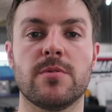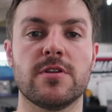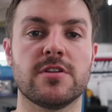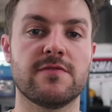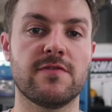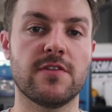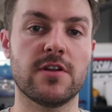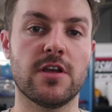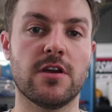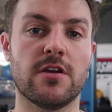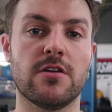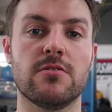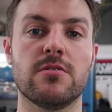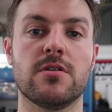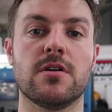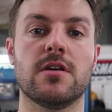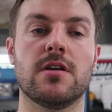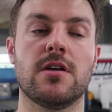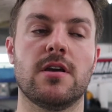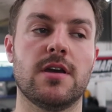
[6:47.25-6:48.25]
this video
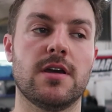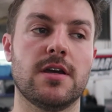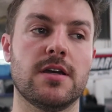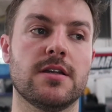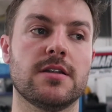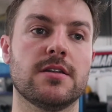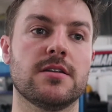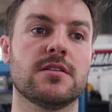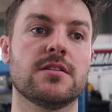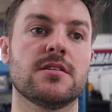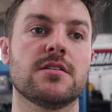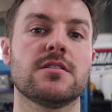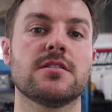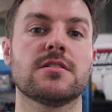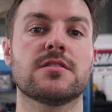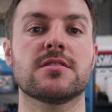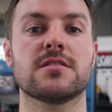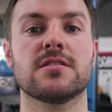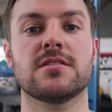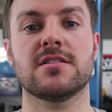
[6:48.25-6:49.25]

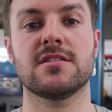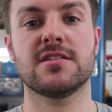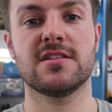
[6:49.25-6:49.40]
and